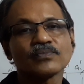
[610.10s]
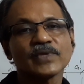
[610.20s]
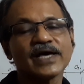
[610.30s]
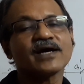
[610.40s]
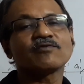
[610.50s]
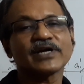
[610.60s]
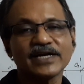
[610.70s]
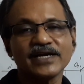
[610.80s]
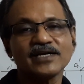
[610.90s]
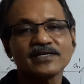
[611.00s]
I have
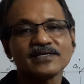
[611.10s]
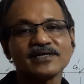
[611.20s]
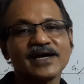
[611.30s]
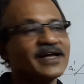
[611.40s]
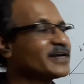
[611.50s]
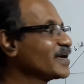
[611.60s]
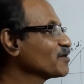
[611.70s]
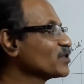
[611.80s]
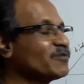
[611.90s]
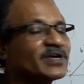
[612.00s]
retired and I
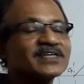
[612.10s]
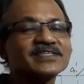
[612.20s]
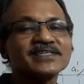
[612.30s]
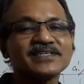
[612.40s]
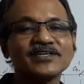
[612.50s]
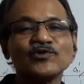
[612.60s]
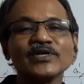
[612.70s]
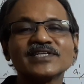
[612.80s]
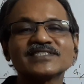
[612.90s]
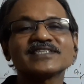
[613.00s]
am
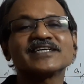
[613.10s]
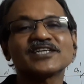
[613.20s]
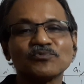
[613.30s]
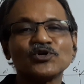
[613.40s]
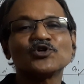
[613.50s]
doing this as a tribute